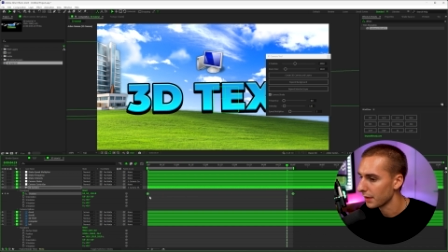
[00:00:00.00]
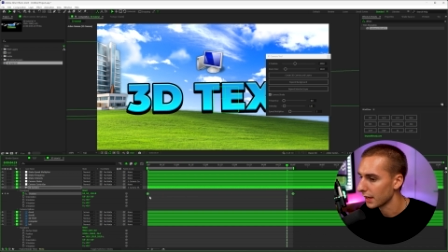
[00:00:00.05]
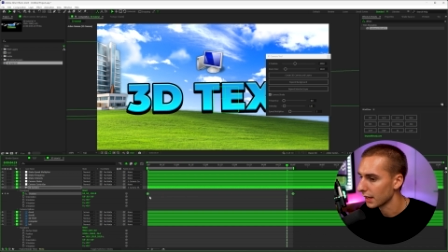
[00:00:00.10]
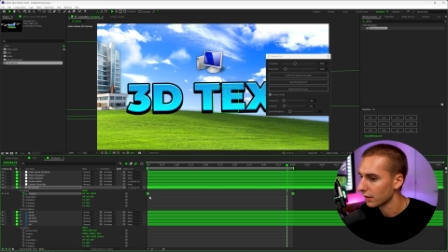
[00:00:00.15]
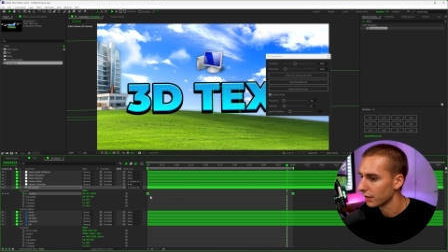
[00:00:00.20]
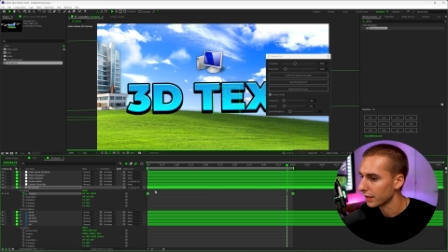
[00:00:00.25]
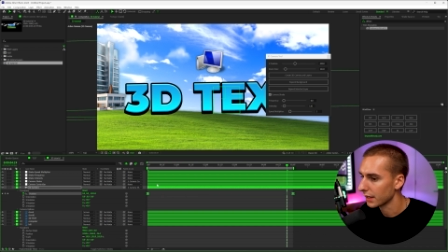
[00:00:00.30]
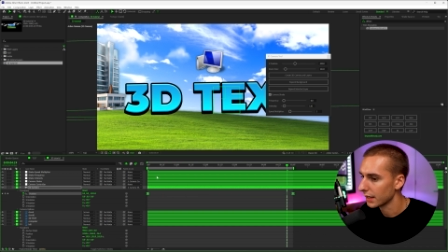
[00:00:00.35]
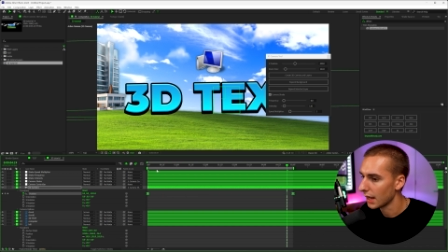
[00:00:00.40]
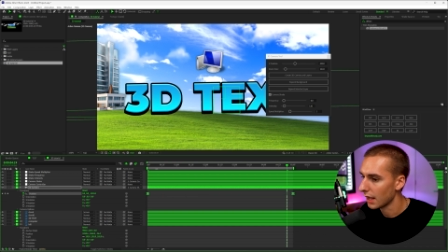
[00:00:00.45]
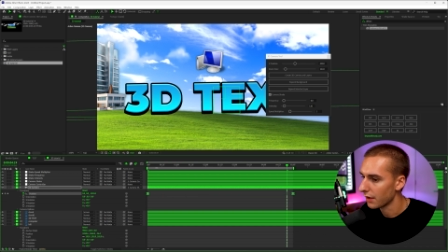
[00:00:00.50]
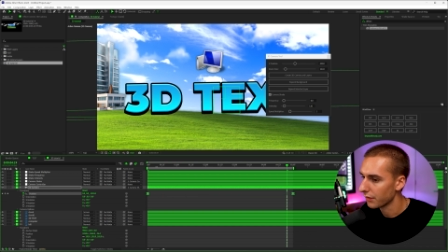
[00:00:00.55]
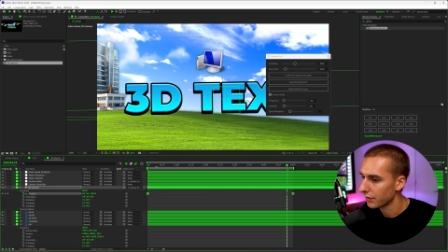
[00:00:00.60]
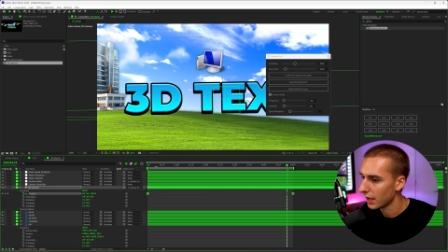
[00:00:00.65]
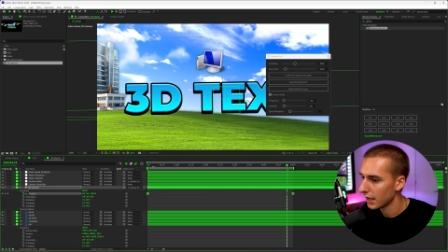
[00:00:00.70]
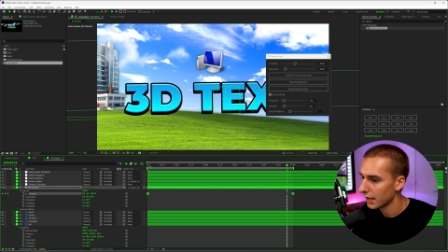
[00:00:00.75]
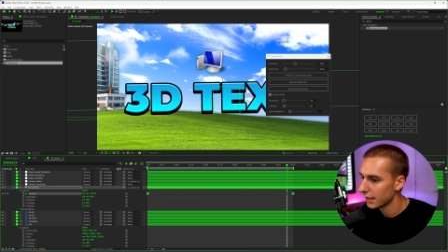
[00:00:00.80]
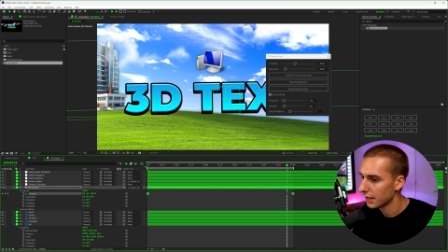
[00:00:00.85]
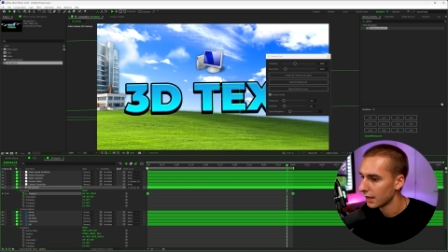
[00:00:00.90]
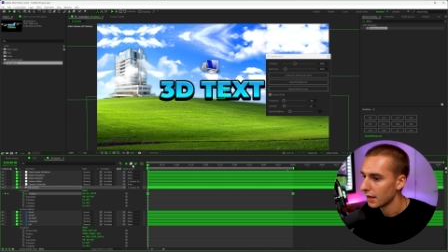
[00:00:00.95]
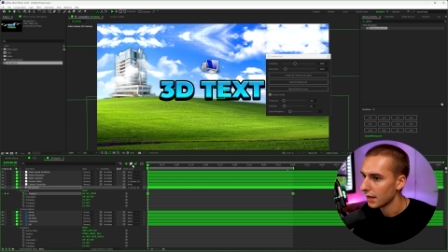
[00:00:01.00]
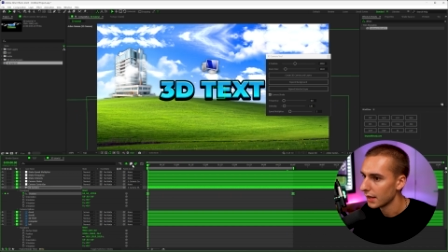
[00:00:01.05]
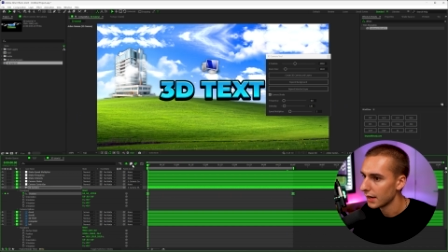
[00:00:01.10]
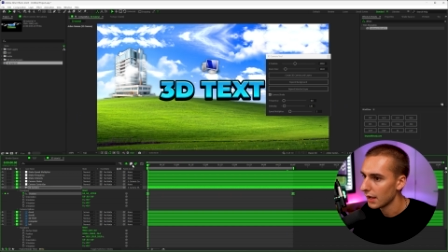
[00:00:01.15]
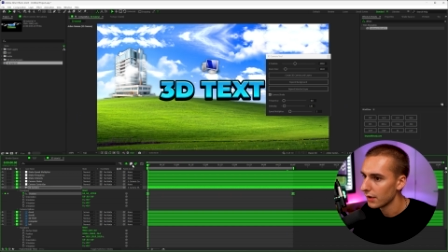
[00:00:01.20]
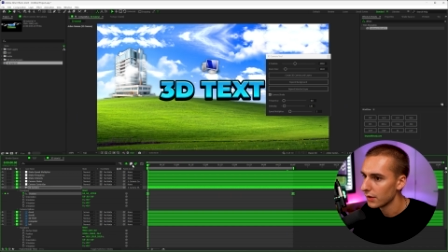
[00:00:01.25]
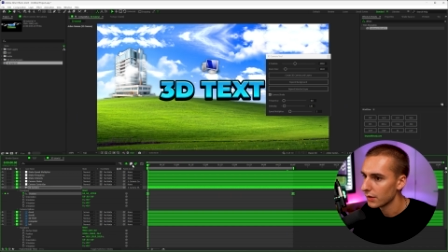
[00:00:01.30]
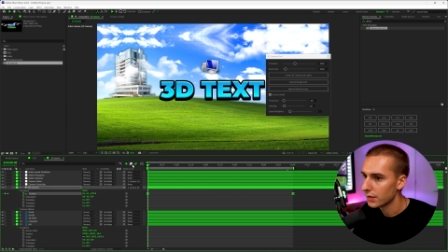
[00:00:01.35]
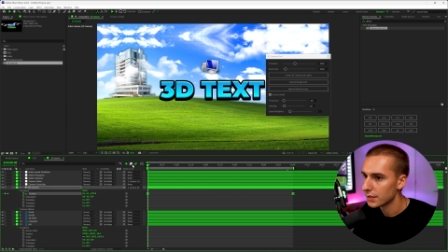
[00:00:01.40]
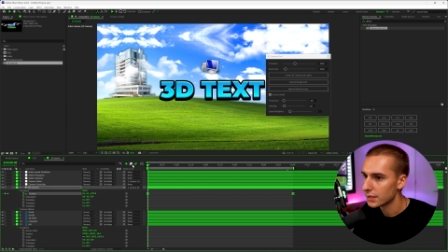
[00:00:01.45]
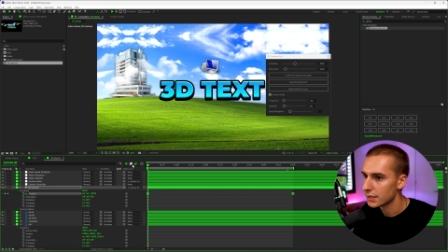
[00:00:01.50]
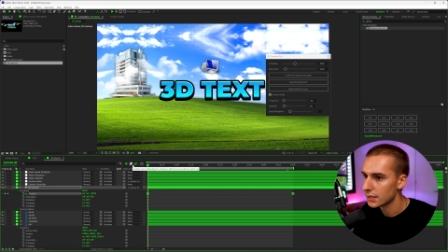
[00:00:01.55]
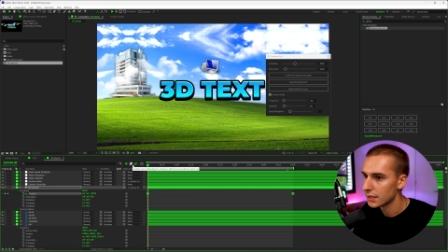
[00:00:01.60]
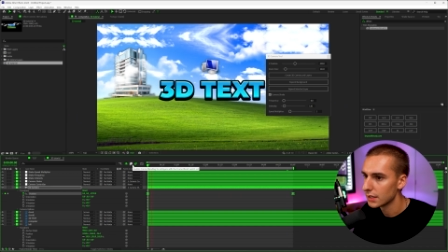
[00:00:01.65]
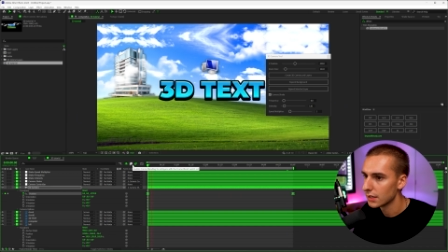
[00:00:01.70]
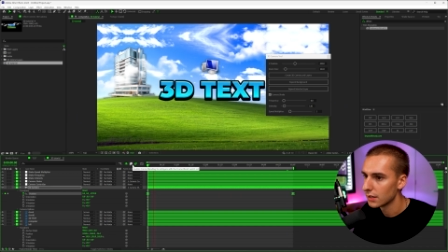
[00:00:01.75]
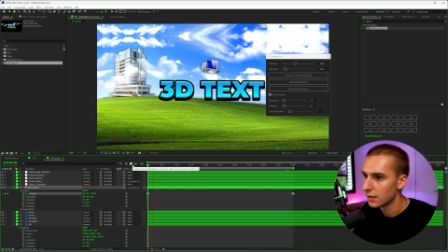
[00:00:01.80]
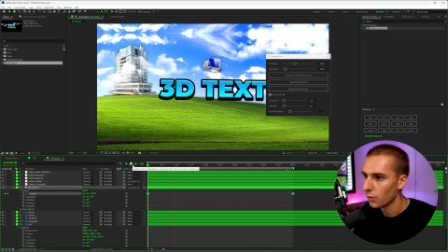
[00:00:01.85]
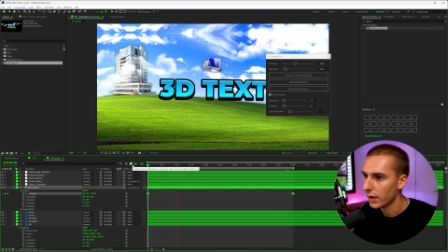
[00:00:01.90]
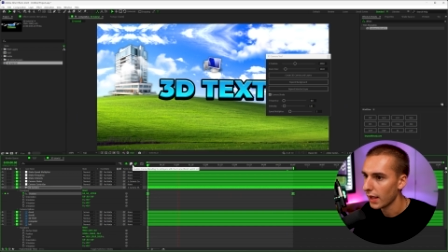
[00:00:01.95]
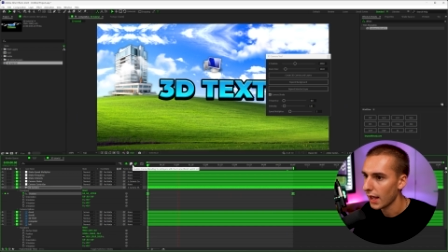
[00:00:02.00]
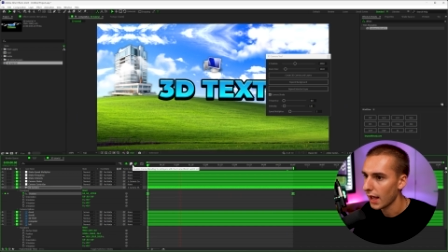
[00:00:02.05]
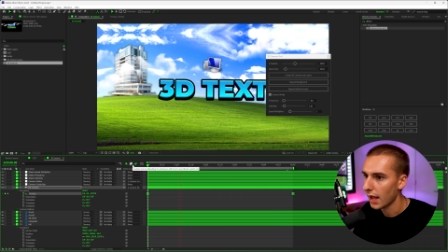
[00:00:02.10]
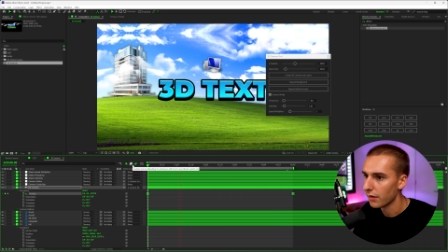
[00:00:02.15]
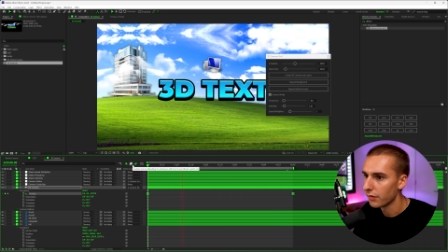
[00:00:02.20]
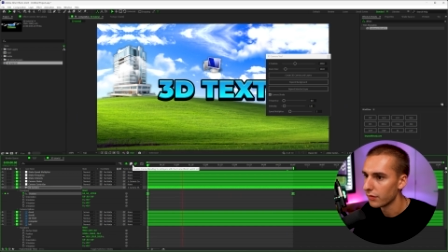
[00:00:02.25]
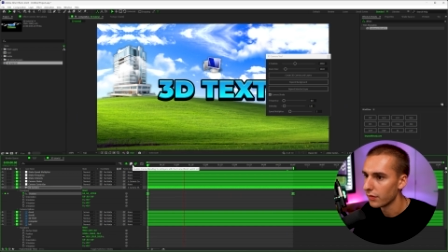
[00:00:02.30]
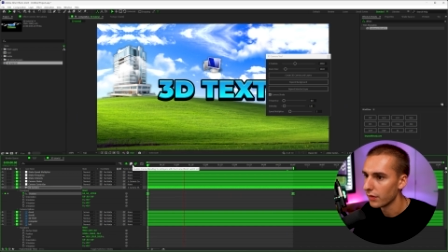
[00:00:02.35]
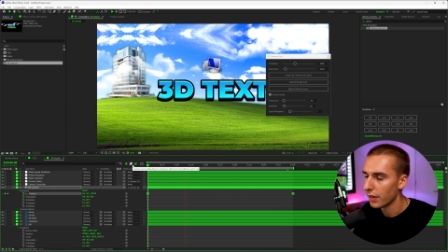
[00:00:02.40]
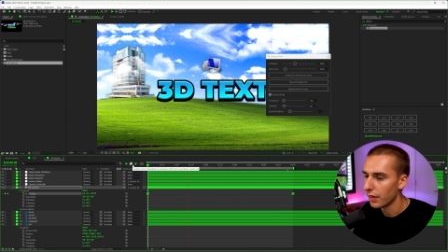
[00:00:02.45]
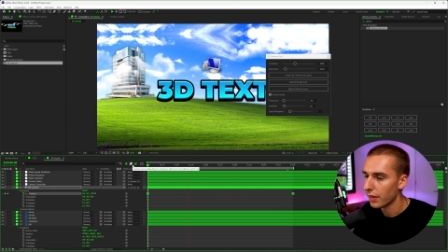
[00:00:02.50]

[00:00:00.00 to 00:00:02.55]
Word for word: and clicking F9. And now you can see we have